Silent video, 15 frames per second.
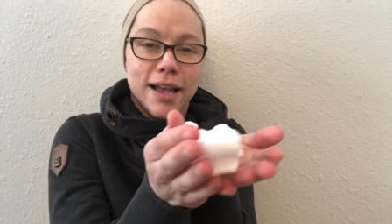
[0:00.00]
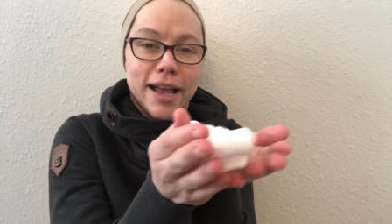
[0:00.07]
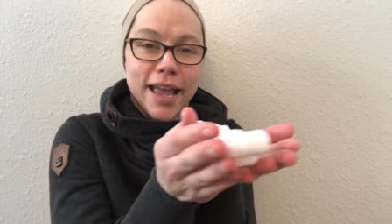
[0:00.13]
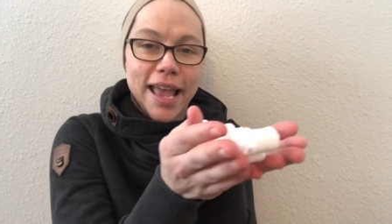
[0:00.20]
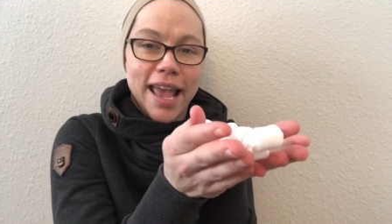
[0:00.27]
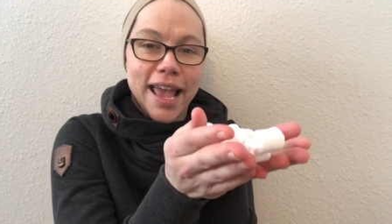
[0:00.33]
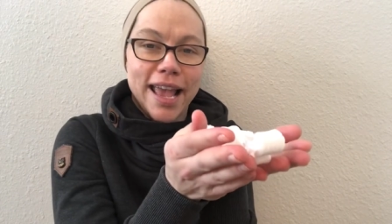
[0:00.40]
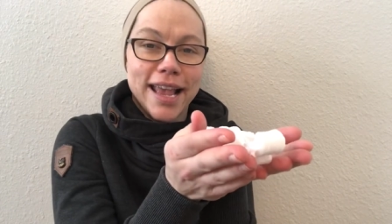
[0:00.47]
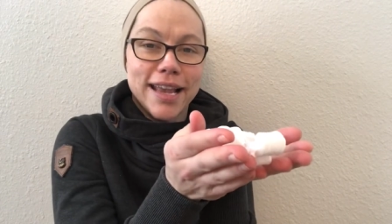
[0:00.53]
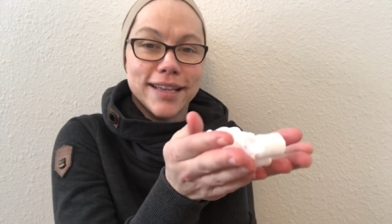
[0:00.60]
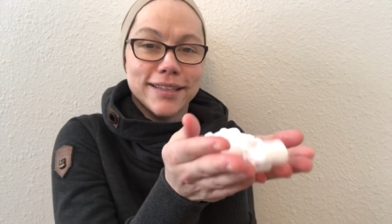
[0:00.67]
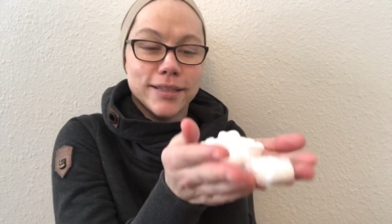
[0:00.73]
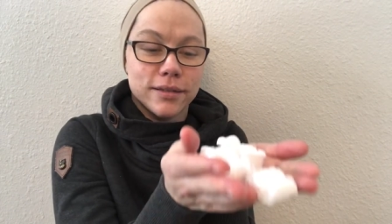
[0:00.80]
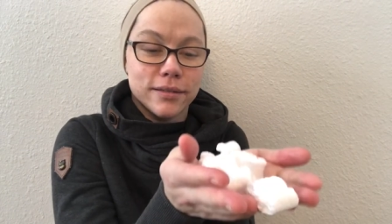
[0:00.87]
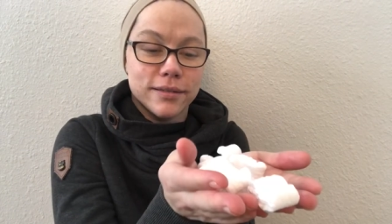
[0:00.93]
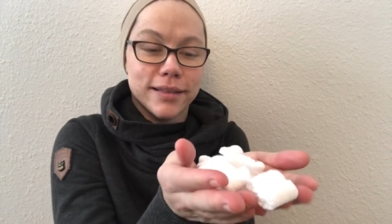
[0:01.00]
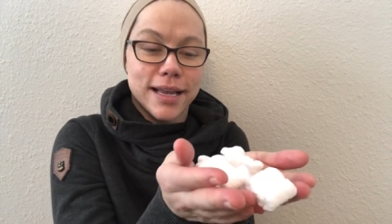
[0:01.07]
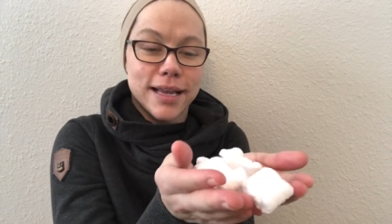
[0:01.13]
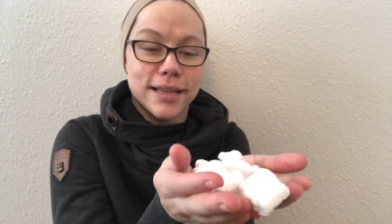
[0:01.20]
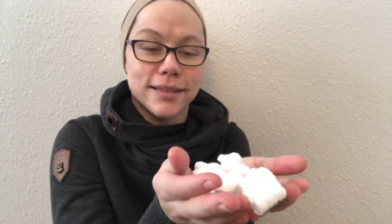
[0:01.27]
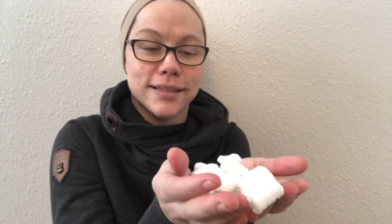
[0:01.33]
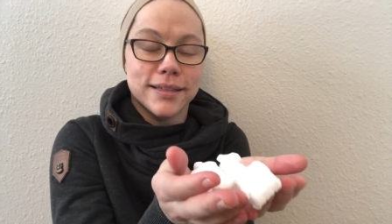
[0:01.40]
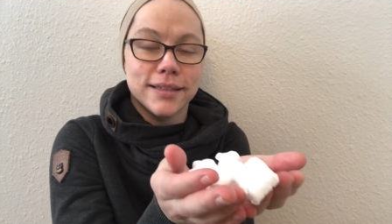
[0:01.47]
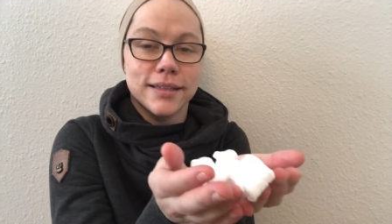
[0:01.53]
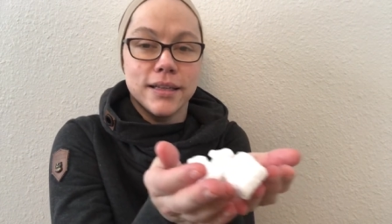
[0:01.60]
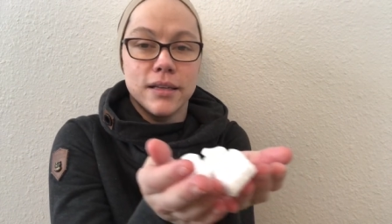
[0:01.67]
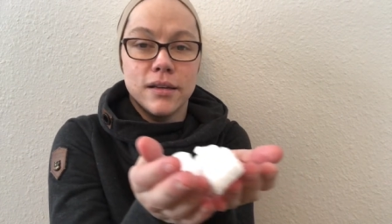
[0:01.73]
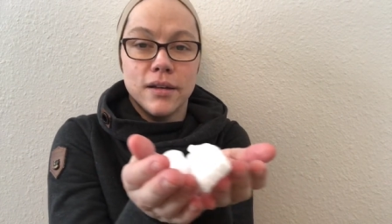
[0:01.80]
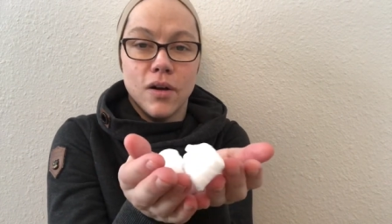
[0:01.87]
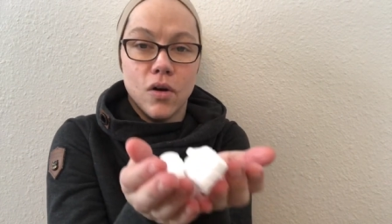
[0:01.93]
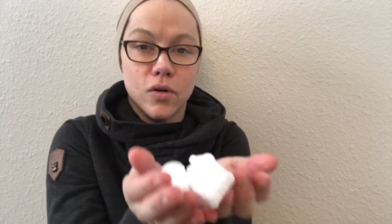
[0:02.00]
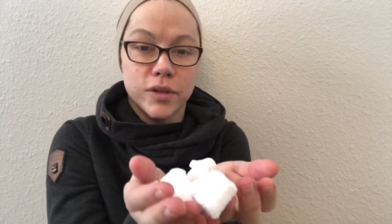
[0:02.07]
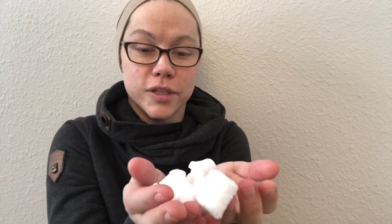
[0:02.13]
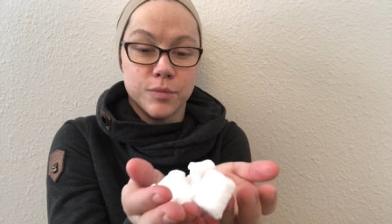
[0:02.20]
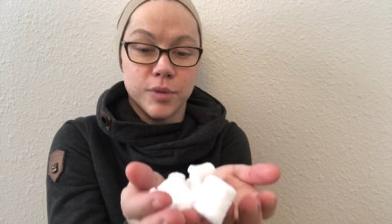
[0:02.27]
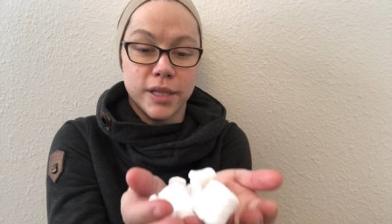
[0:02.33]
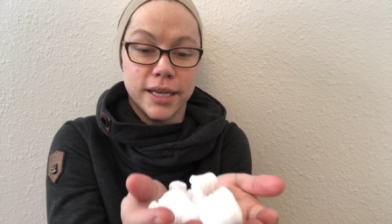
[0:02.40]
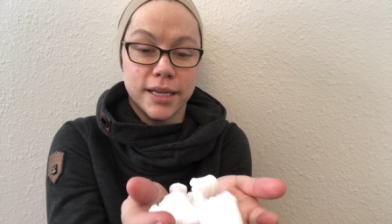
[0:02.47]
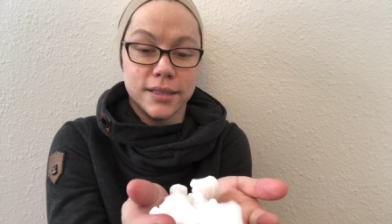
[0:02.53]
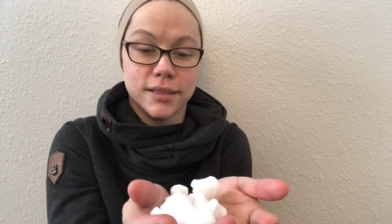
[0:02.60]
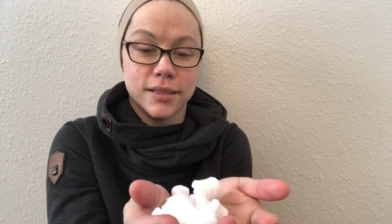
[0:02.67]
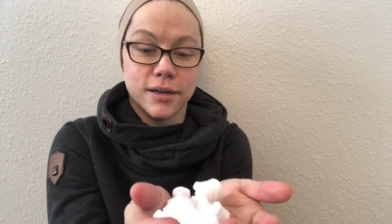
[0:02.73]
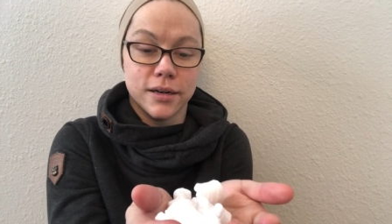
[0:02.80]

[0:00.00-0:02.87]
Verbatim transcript: I hate that all these plants